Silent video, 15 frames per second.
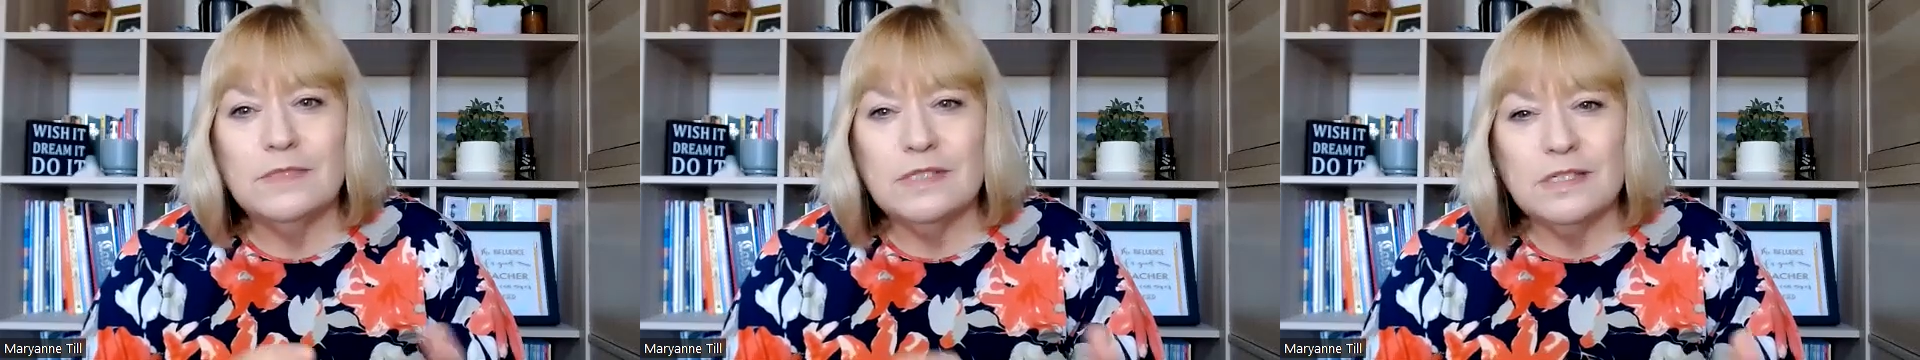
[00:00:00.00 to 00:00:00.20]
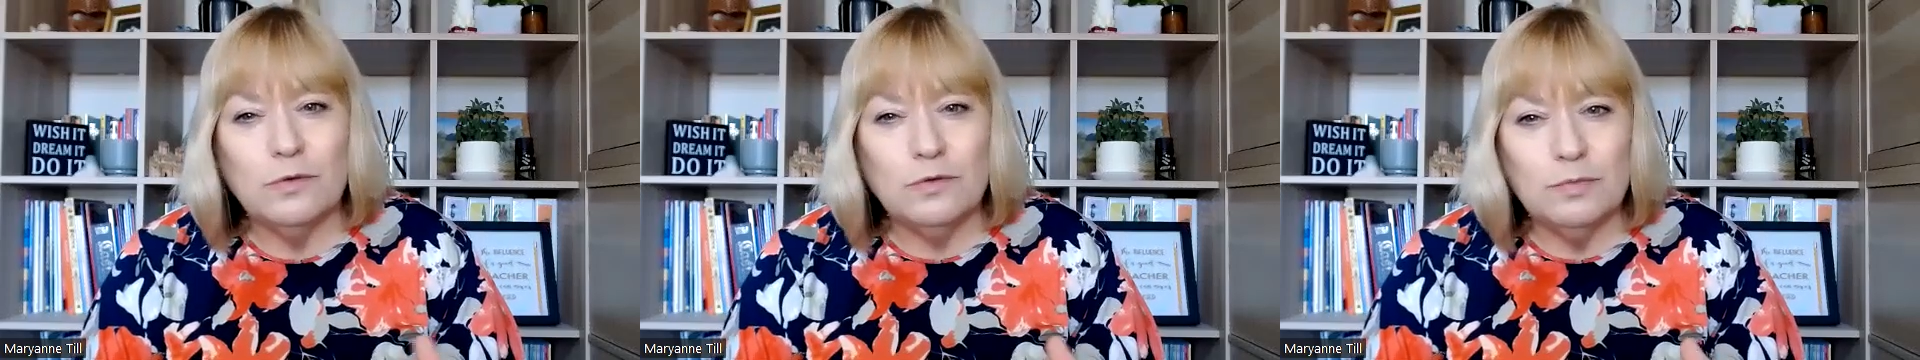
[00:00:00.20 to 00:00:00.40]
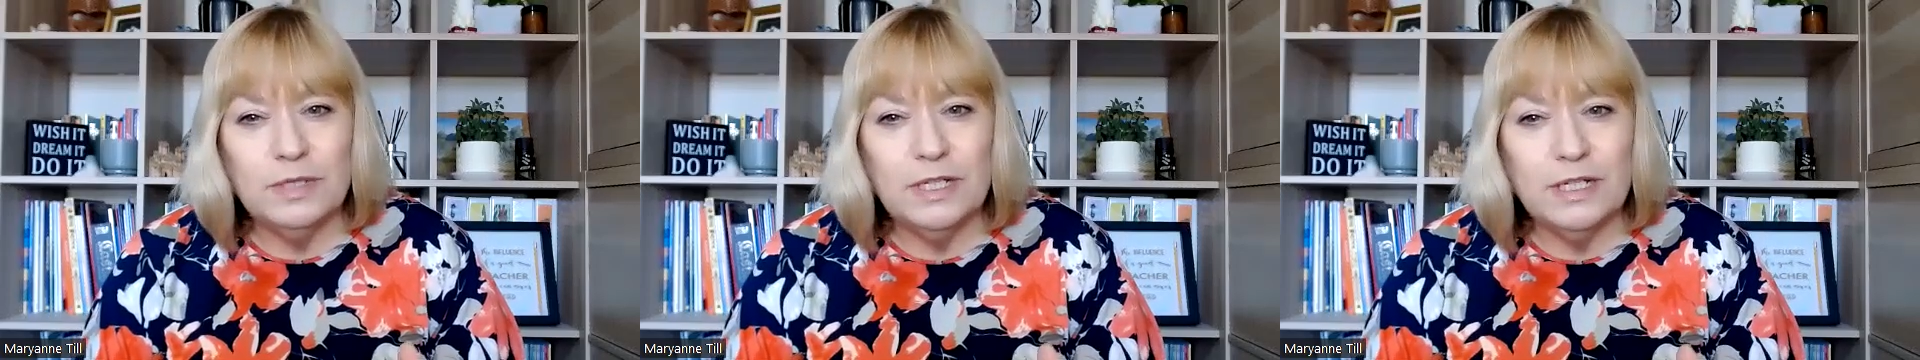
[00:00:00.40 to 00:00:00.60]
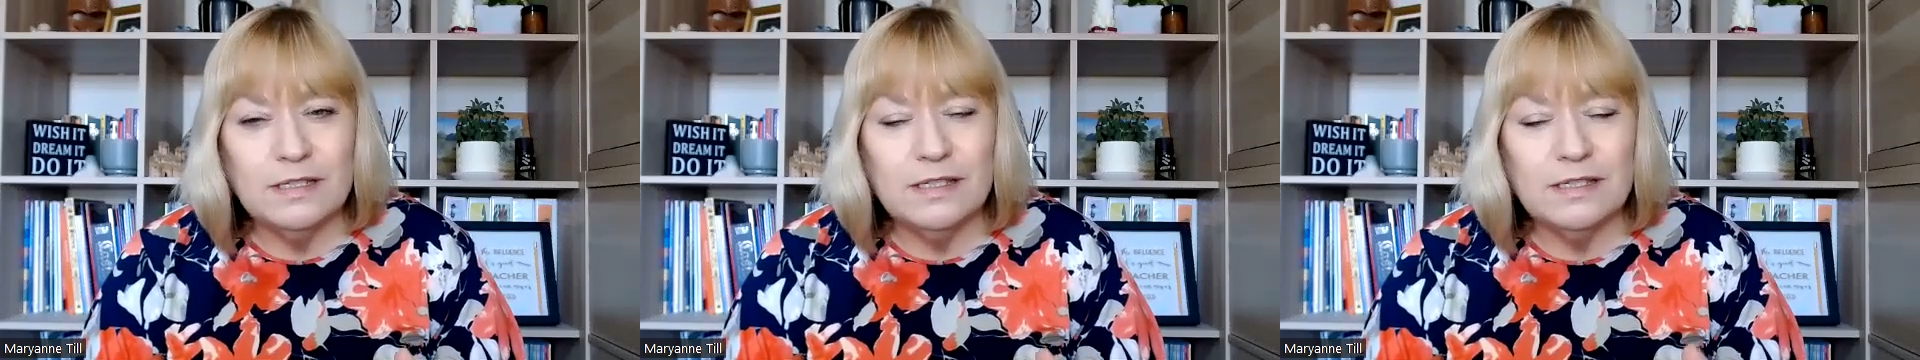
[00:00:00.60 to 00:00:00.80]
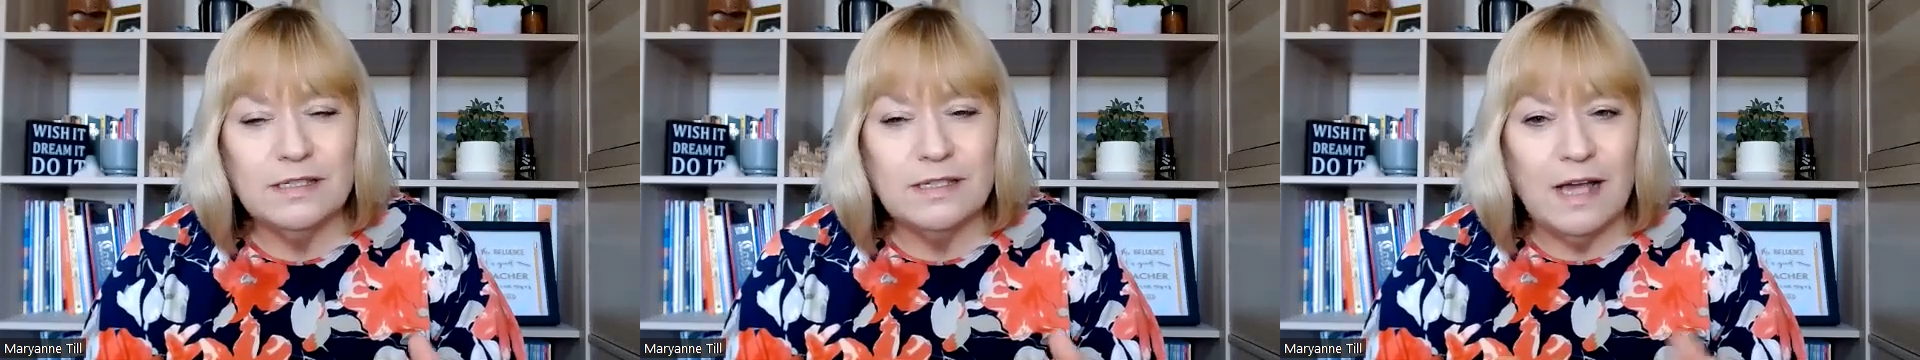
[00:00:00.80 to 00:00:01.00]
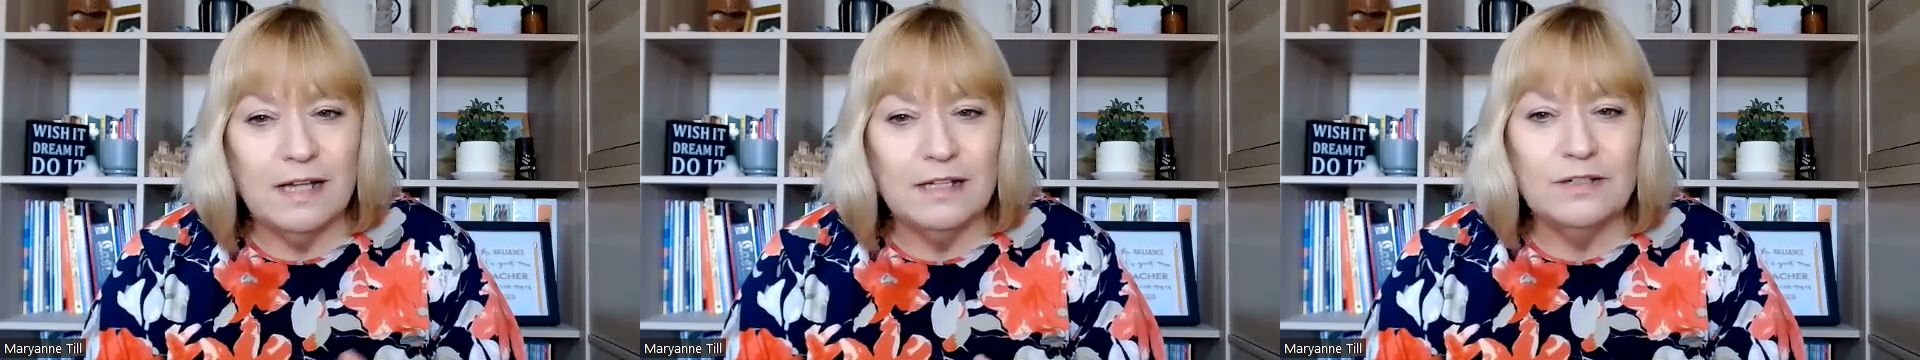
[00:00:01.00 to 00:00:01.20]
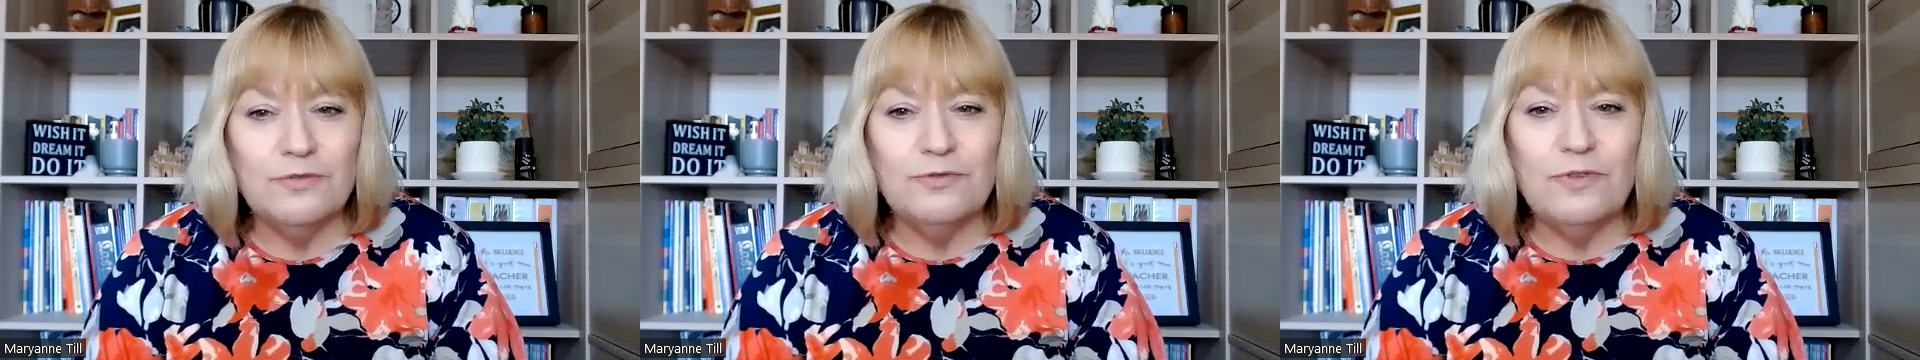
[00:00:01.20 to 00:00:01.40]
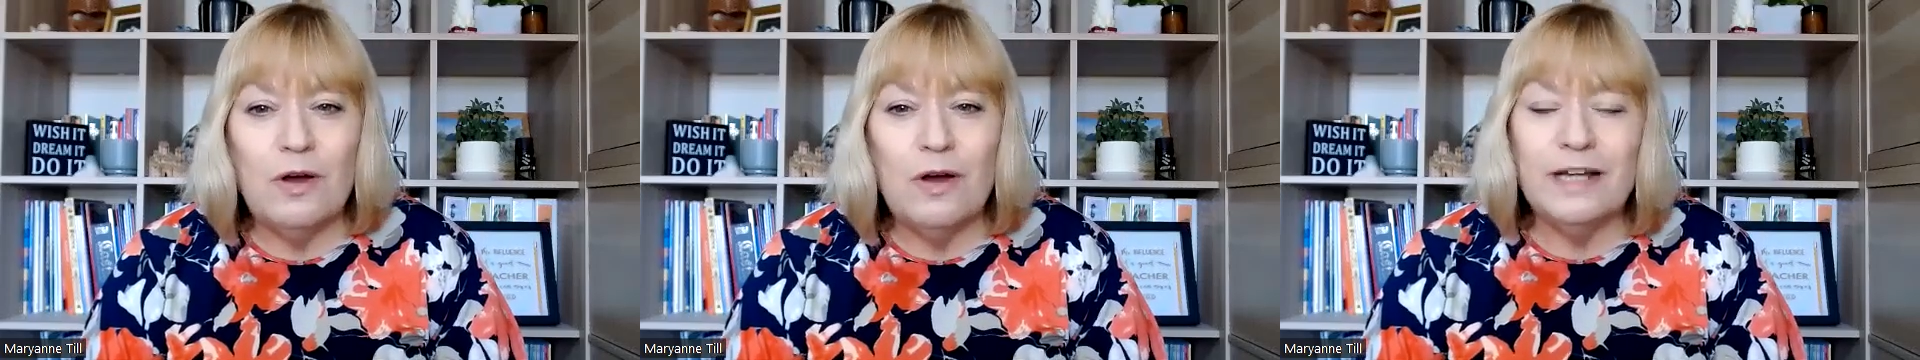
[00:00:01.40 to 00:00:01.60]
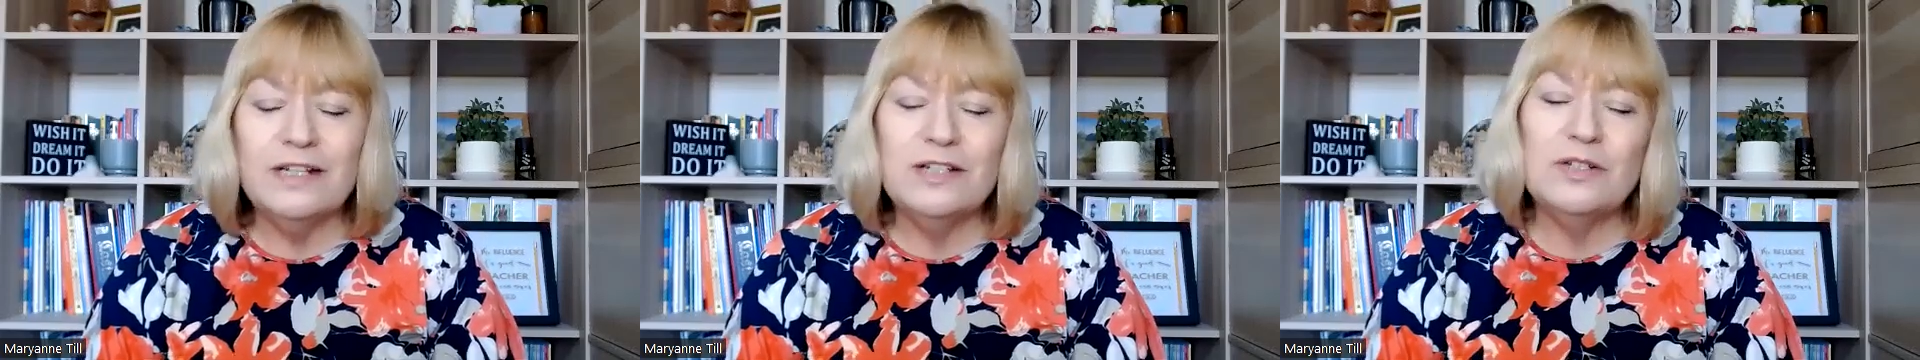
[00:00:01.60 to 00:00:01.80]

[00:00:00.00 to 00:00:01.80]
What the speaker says: solar plexus undefined,